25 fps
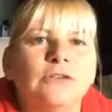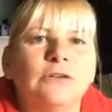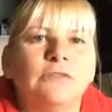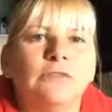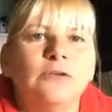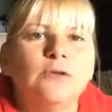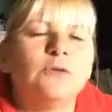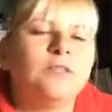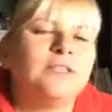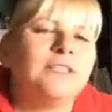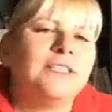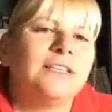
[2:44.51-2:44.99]
If
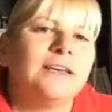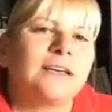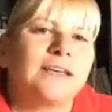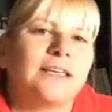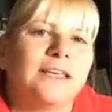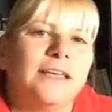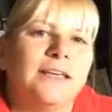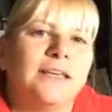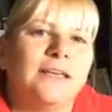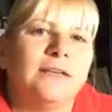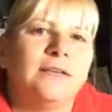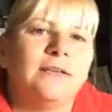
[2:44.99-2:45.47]
you see a
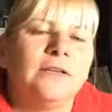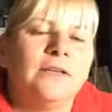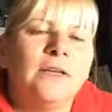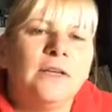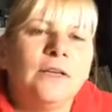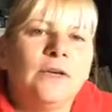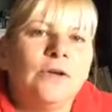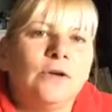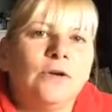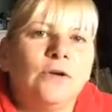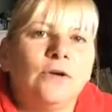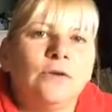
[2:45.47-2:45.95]
kid
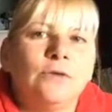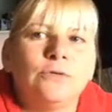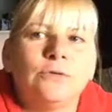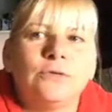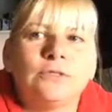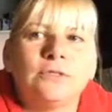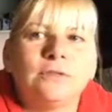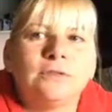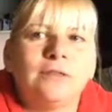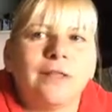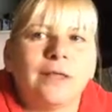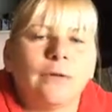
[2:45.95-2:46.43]

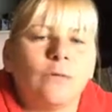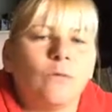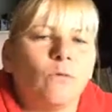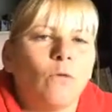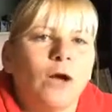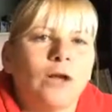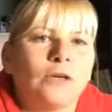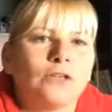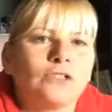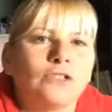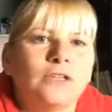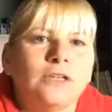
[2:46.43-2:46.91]
who's like
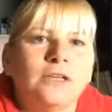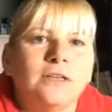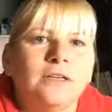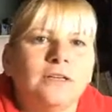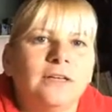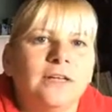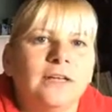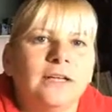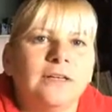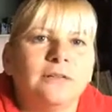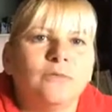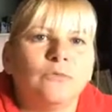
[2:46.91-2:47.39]
watching
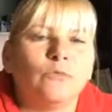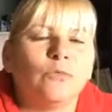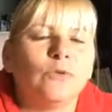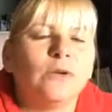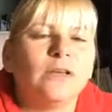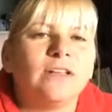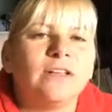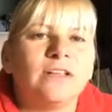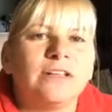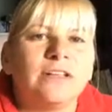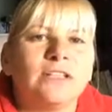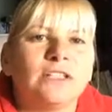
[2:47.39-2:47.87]
and
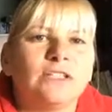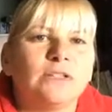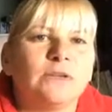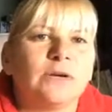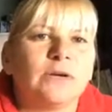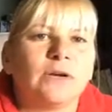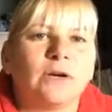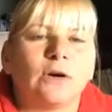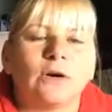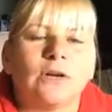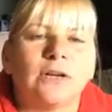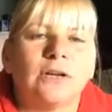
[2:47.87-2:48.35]
real into it
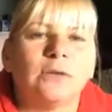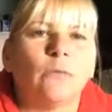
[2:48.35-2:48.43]
or